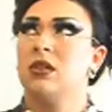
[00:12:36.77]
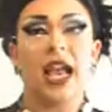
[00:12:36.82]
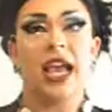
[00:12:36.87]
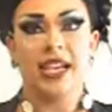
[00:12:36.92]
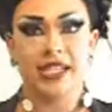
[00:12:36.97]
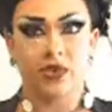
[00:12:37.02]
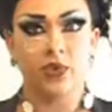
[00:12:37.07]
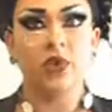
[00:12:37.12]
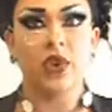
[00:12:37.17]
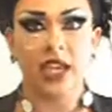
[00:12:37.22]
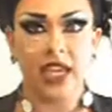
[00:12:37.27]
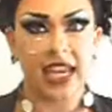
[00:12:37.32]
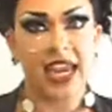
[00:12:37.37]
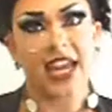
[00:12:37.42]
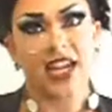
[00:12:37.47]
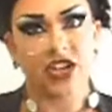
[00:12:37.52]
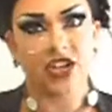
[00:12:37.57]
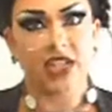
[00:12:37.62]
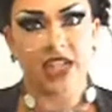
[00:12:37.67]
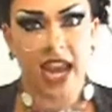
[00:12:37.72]
It's really
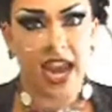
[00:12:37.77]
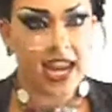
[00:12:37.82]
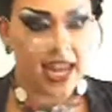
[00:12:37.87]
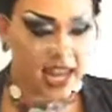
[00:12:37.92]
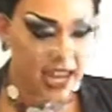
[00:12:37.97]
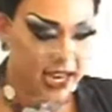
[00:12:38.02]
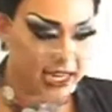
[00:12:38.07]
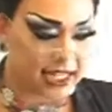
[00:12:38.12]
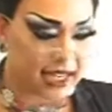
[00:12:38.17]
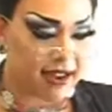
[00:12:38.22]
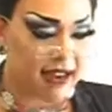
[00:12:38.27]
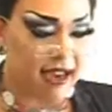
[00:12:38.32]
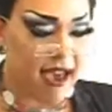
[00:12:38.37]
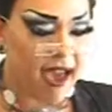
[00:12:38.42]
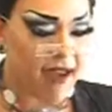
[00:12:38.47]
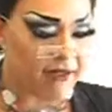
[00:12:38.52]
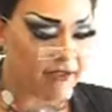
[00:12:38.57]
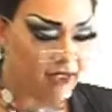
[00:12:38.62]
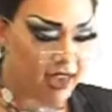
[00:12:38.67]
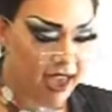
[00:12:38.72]
entertaining to
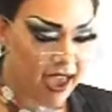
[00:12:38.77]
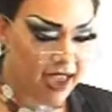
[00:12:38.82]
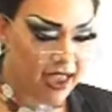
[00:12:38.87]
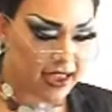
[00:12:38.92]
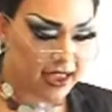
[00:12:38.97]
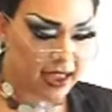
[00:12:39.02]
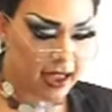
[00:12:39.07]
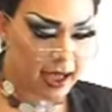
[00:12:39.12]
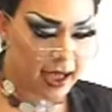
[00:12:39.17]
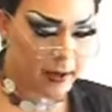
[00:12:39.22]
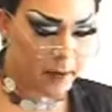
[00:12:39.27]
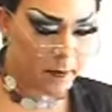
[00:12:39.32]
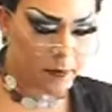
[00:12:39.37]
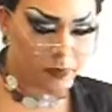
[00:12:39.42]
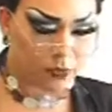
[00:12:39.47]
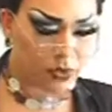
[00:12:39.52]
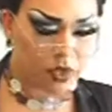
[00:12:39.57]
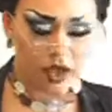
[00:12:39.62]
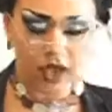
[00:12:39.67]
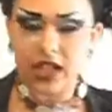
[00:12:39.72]
have, like,
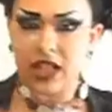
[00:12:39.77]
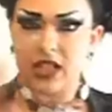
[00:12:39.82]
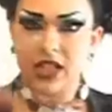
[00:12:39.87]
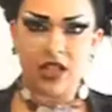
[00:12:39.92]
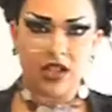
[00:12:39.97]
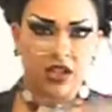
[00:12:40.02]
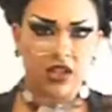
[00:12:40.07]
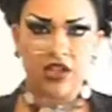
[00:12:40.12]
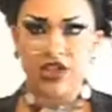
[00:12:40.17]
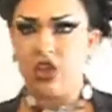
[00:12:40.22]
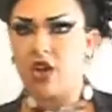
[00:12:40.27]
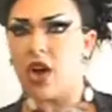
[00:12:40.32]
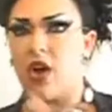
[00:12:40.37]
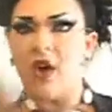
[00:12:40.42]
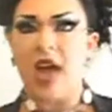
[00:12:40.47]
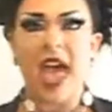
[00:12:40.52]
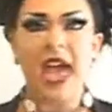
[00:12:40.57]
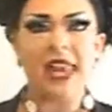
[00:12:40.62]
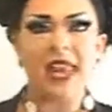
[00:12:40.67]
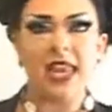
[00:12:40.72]
you
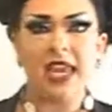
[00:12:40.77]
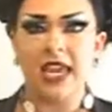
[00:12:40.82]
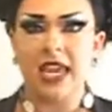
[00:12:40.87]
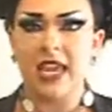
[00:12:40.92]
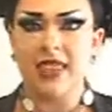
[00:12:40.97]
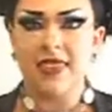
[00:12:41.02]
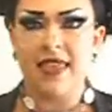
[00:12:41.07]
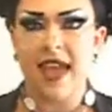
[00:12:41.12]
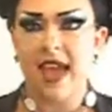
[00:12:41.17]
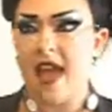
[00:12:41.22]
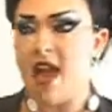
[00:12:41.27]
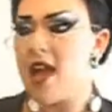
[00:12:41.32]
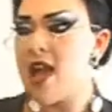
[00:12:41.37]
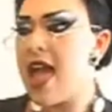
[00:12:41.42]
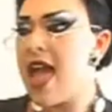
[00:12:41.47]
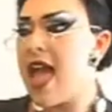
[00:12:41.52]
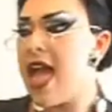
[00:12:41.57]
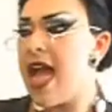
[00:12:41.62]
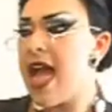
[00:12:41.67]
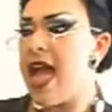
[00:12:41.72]
know, editing in there,
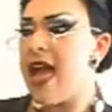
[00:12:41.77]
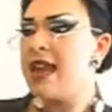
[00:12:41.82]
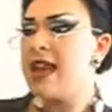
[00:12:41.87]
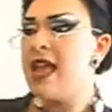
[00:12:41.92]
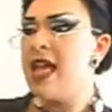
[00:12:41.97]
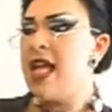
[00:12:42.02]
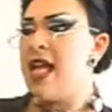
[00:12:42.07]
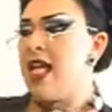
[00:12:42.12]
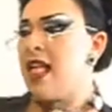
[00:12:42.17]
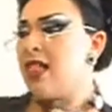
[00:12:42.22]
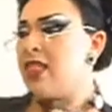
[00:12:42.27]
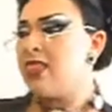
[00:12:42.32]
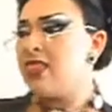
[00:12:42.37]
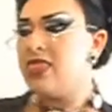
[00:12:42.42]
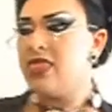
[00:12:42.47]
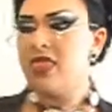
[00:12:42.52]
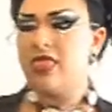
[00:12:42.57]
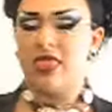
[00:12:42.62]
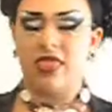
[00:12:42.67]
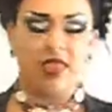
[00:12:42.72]
and
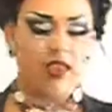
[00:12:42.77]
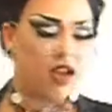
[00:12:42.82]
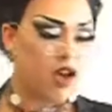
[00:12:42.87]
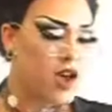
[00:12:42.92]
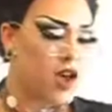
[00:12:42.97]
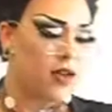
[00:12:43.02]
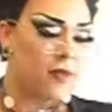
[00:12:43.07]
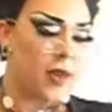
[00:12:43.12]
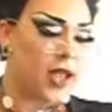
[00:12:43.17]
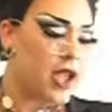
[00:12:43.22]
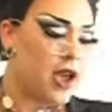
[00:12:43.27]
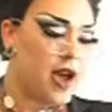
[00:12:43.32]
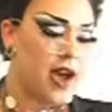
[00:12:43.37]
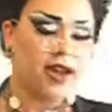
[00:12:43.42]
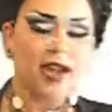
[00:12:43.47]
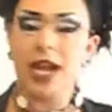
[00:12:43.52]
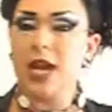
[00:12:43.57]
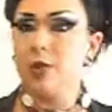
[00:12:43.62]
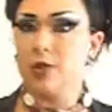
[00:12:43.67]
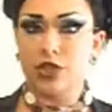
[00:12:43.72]
oh my
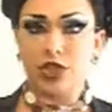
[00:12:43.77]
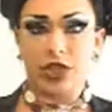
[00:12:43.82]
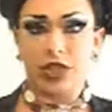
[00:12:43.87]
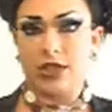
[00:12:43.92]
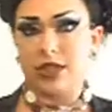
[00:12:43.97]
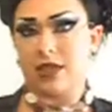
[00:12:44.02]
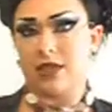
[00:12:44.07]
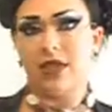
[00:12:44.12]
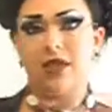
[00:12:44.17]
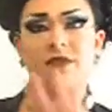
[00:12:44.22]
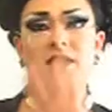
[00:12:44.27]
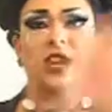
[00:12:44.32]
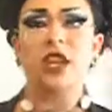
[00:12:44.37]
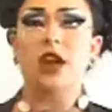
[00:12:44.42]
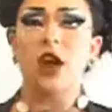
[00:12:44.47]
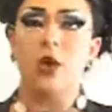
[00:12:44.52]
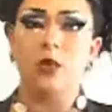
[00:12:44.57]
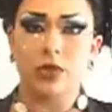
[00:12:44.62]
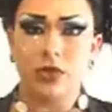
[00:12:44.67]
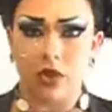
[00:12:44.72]
god, it was just, the
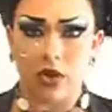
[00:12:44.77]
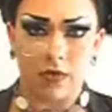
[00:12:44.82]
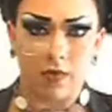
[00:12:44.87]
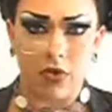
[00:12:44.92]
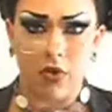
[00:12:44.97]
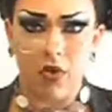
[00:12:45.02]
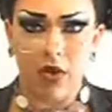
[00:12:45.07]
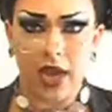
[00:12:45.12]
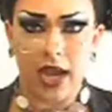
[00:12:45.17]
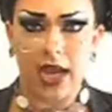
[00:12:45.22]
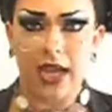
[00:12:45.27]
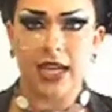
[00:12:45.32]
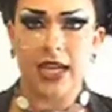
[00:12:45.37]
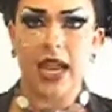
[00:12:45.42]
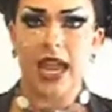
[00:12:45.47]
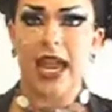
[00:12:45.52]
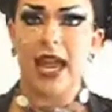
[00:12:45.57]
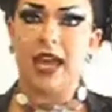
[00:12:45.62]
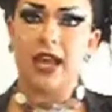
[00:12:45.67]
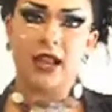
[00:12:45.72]
video was on point,
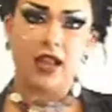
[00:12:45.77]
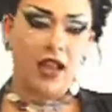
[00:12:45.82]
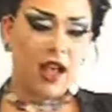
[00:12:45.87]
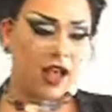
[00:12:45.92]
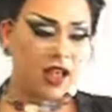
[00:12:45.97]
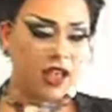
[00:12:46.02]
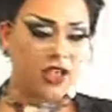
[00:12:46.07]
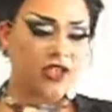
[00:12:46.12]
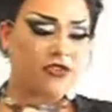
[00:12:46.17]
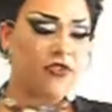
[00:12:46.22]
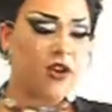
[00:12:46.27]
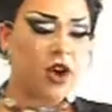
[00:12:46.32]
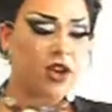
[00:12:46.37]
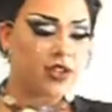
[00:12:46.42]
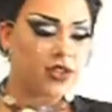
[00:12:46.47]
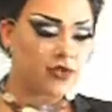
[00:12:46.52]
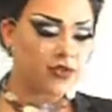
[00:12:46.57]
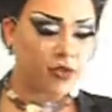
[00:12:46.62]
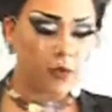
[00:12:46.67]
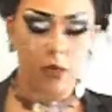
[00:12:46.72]
and as far
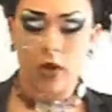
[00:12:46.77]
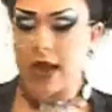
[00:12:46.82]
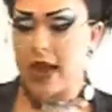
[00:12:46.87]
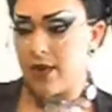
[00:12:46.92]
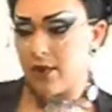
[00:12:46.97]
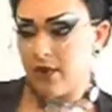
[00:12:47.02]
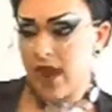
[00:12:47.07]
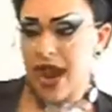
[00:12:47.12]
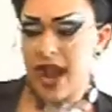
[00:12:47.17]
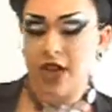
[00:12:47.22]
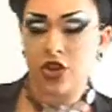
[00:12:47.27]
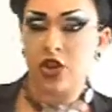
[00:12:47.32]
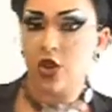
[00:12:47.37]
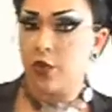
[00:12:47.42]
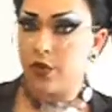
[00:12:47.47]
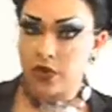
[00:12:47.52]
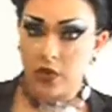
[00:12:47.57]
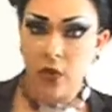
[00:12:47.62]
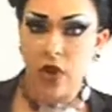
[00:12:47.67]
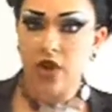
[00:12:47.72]
as from what I read, you
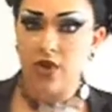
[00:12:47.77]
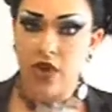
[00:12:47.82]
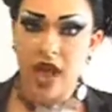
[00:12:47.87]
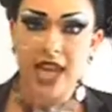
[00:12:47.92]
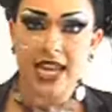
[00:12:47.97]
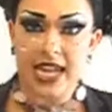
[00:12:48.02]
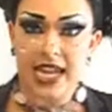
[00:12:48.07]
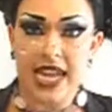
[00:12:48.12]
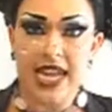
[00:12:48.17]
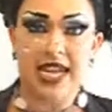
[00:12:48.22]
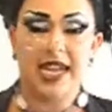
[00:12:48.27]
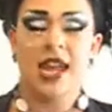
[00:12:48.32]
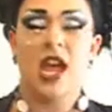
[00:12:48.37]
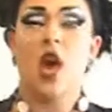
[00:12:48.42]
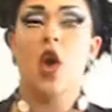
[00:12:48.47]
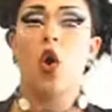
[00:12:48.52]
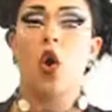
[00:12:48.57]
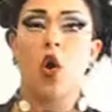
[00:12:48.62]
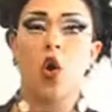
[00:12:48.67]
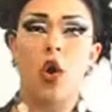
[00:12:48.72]
were the one who edited it.
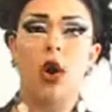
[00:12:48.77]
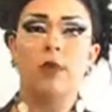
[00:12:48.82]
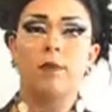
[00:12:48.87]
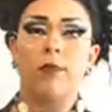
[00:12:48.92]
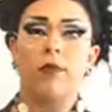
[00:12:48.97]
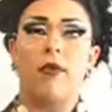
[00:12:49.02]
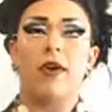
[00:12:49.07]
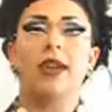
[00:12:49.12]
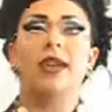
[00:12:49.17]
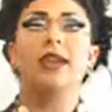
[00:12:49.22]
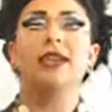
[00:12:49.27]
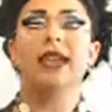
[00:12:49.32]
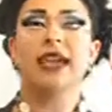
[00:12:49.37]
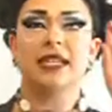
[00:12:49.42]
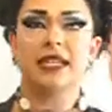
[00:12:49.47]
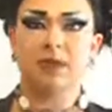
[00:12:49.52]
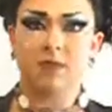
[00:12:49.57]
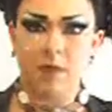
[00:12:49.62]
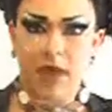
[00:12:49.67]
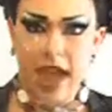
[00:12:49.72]
On point.
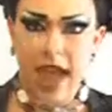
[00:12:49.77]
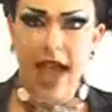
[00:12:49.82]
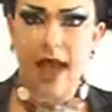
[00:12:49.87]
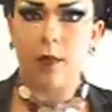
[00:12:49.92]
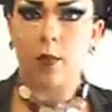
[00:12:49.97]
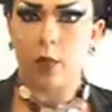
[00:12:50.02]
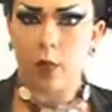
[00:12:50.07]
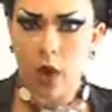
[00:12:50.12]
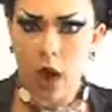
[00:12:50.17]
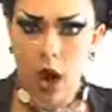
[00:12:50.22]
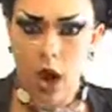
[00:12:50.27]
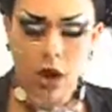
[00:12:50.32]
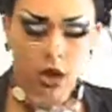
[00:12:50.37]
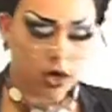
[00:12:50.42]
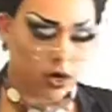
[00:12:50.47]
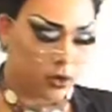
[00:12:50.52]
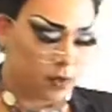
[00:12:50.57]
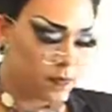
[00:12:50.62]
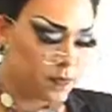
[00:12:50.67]
Yes, ma'am. Work.